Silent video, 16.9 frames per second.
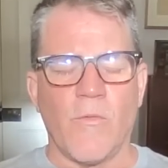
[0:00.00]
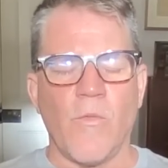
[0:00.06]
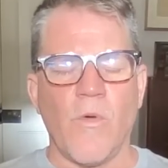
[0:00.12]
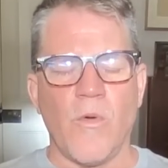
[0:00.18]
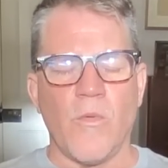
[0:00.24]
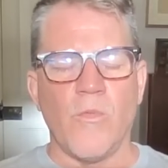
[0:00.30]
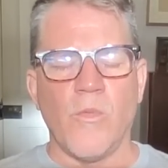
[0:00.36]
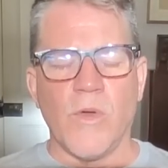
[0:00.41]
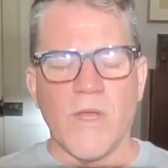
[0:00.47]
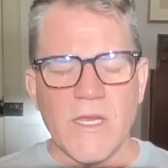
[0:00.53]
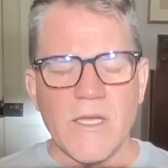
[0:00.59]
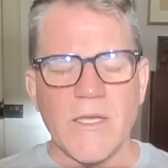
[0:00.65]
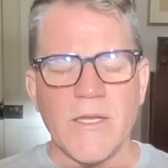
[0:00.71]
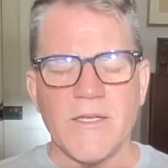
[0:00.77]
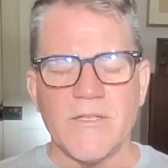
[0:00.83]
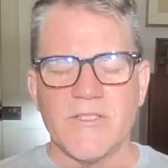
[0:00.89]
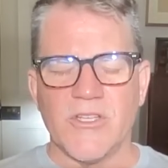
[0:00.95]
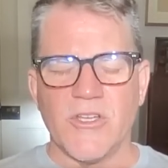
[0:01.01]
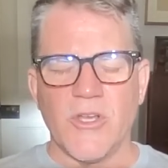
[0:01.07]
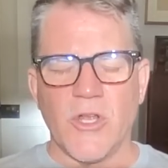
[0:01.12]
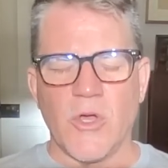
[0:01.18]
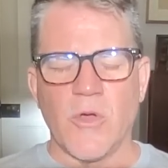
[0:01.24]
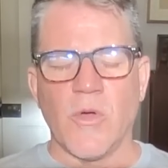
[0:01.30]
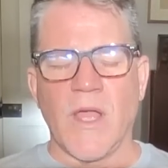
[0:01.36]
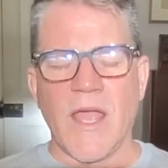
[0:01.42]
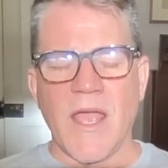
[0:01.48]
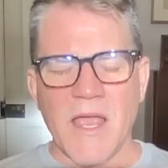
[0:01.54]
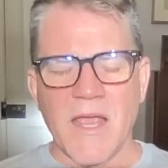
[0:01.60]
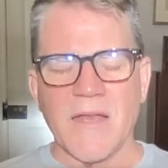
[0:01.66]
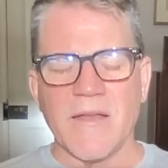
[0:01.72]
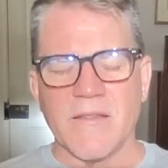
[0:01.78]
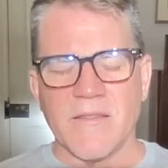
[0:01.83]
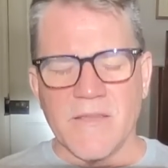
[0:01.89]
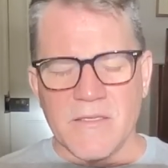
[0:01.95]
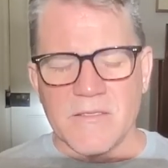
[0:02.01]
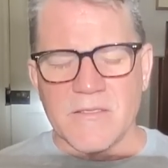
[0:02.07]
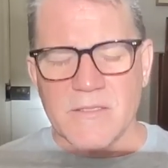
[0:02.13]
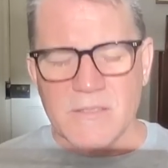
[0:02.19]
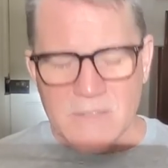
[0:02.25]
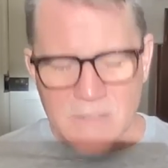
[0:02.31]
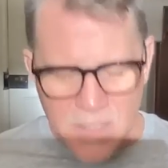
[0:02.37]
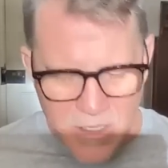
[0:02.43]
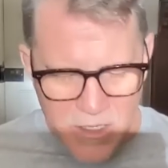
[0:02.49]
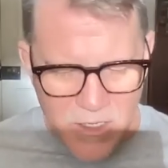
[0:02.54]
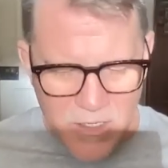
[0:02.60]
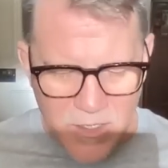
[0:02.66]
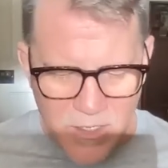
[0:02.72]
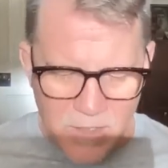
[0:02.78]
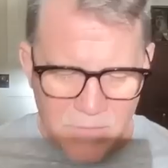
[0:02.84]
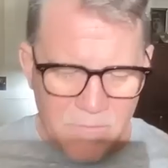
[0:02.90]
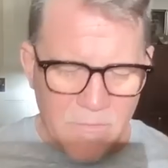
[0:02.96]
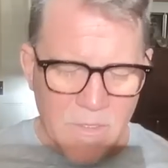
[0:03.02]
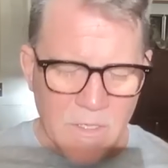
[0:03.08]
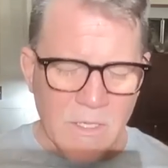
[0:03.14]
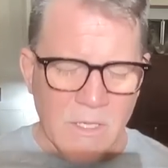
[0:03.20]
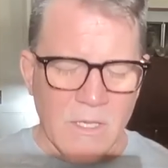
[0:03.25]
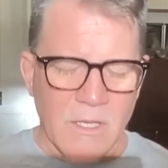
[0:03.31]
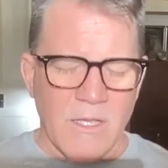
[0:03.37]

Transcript: what we need to know at this time.